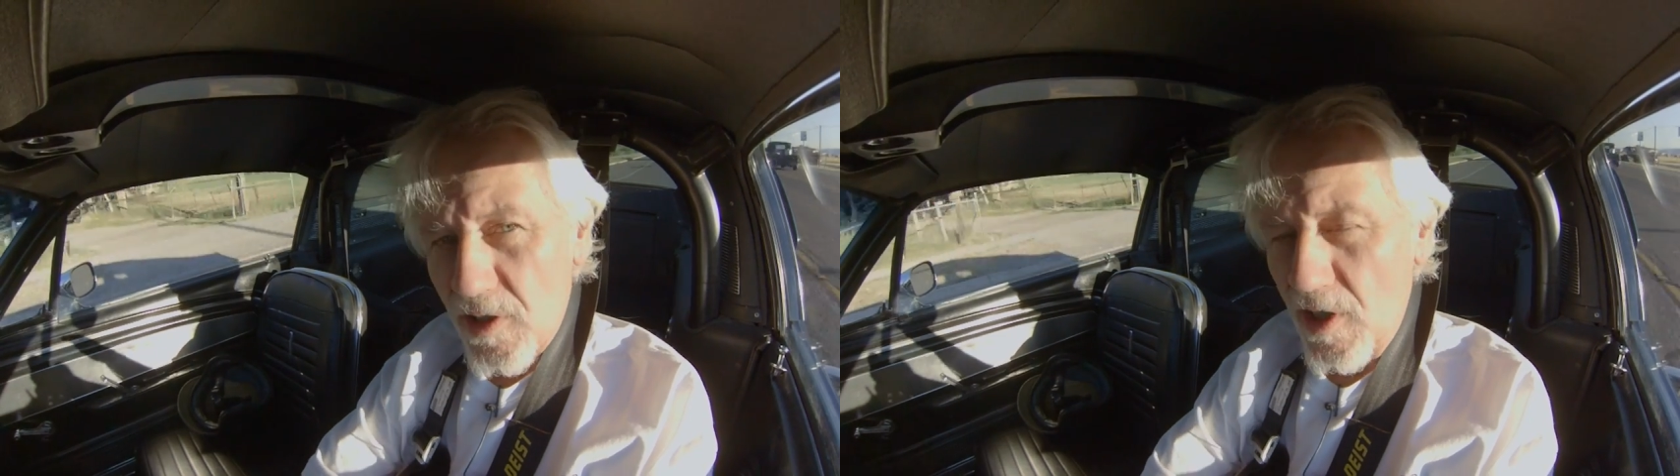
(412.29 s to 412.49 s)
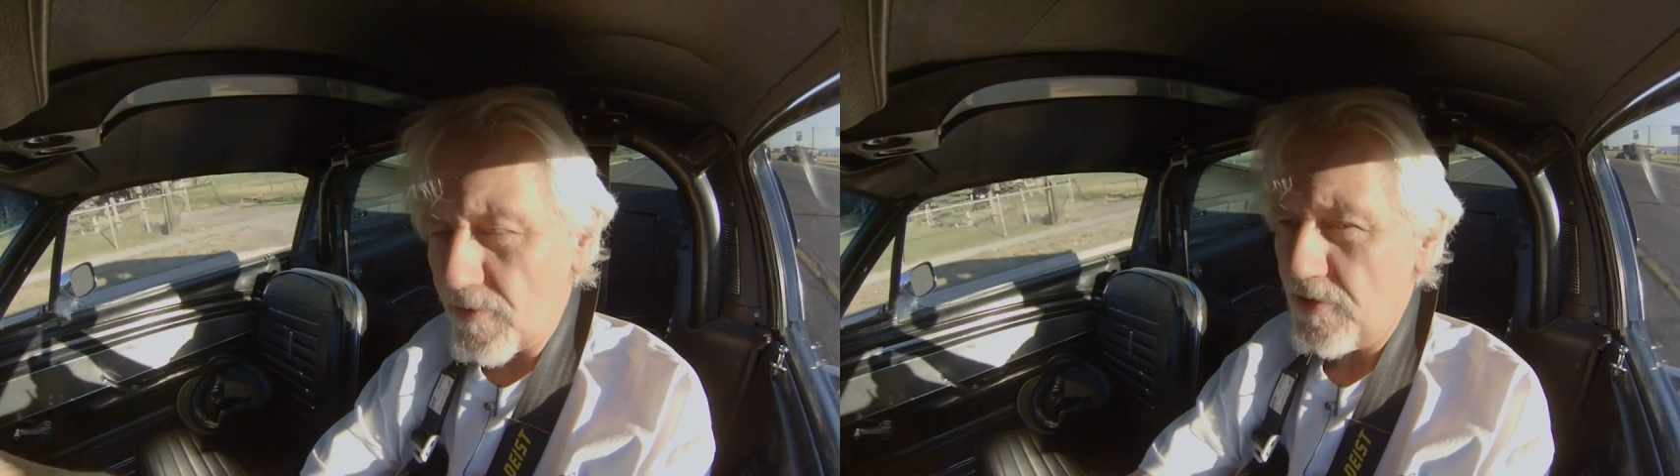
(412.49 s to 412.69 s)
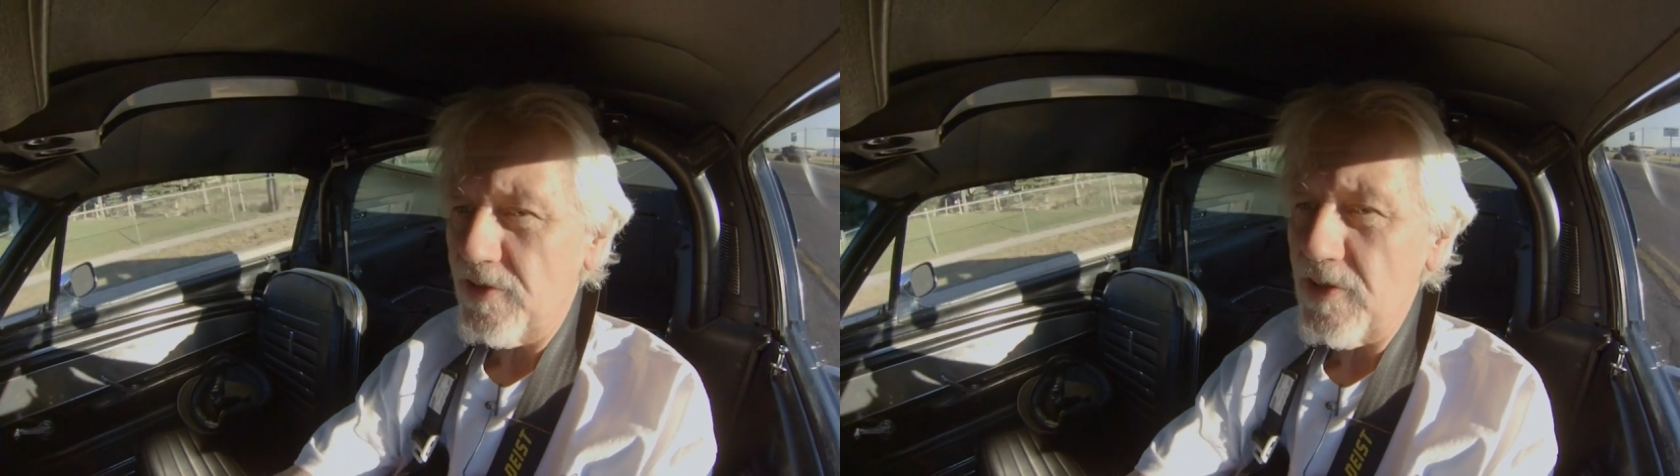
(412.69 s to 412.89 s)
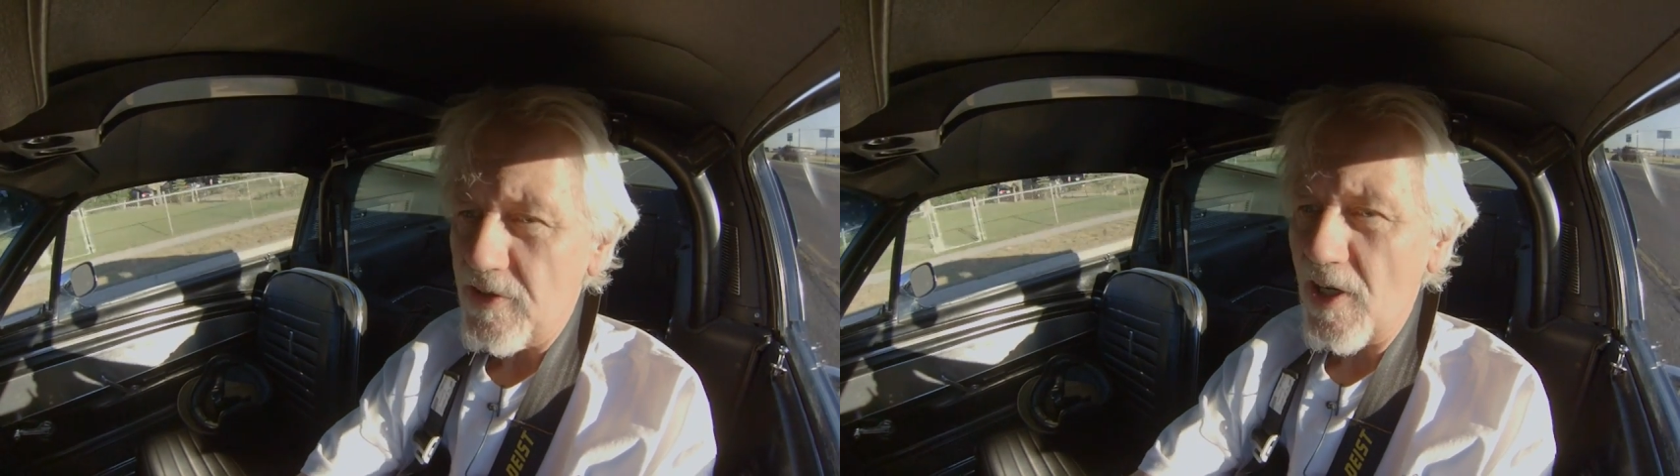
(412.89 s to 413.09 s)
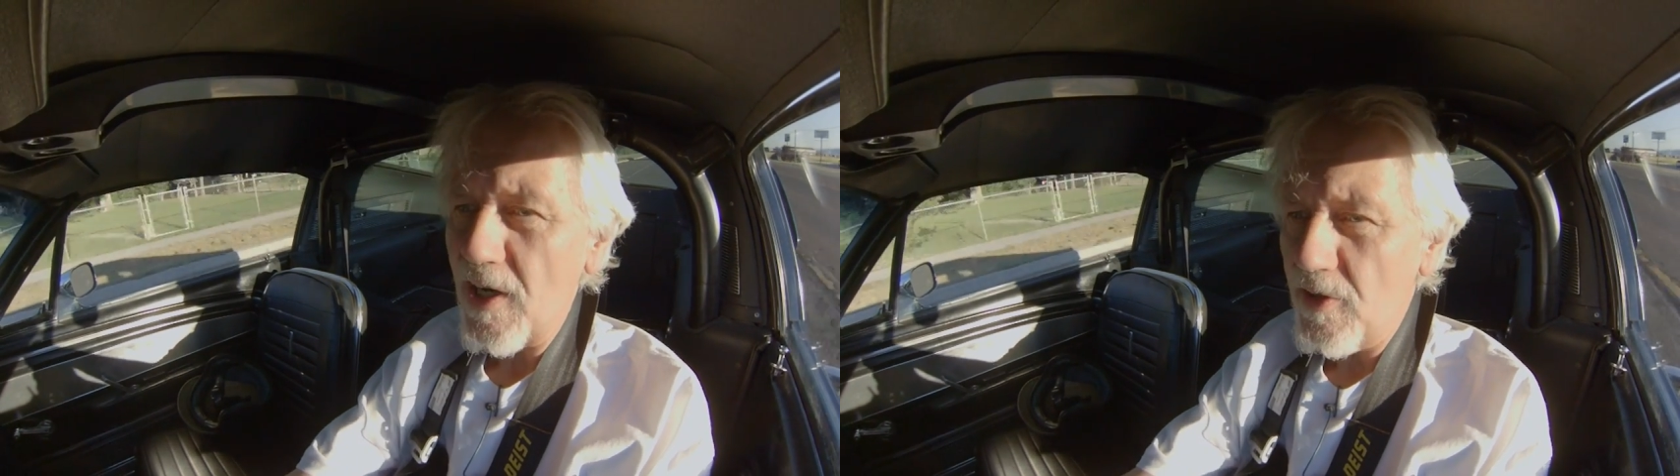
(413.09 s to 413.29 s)
Covers the
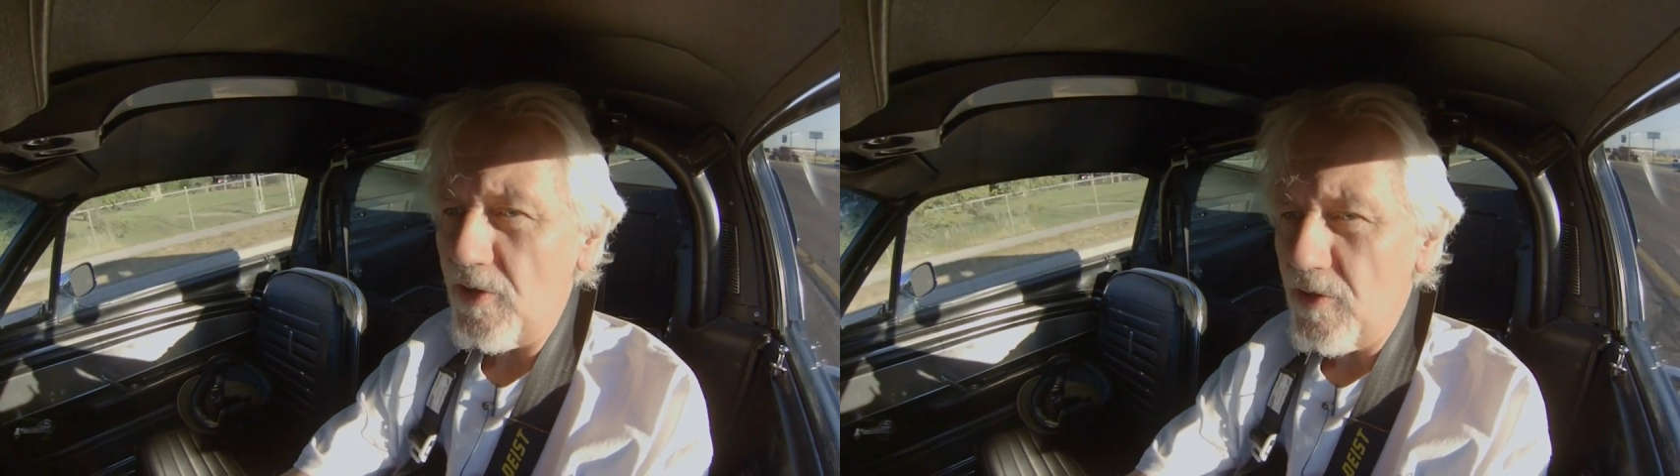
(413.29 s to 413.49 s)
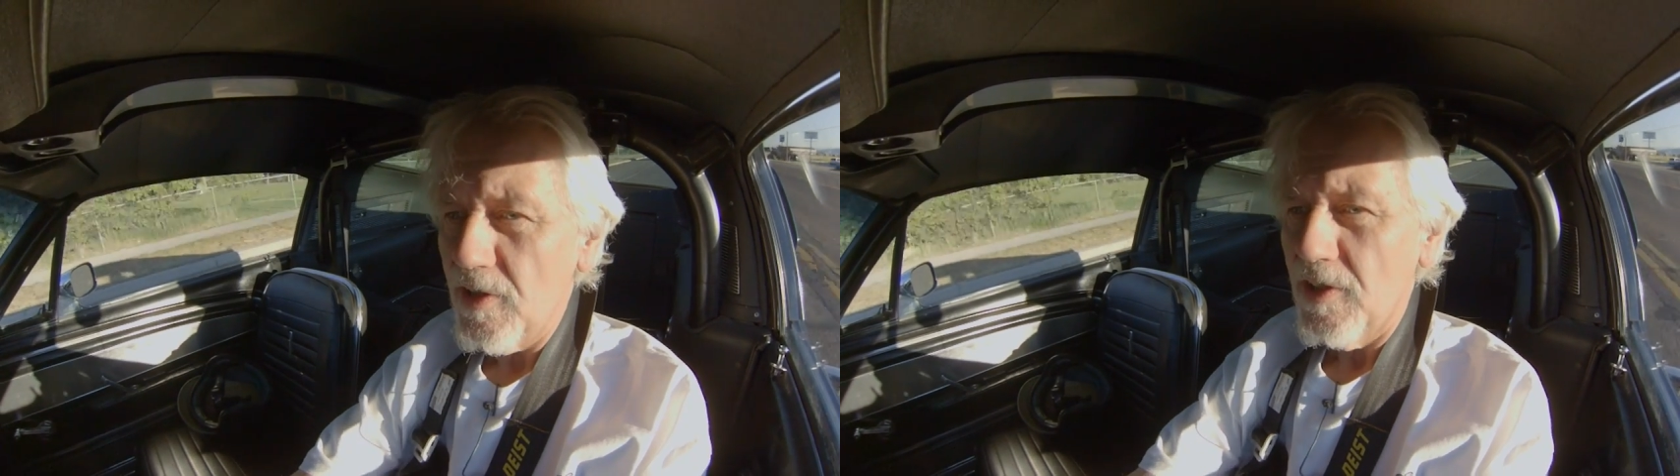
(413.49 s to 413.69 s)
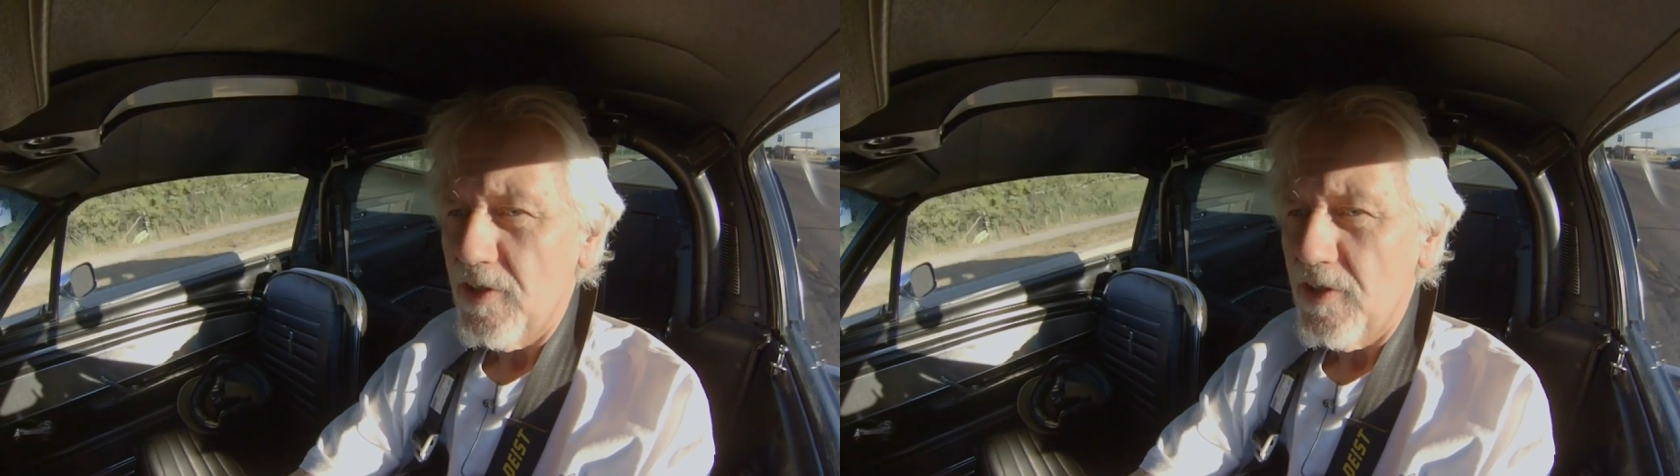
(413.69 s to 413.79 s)
entire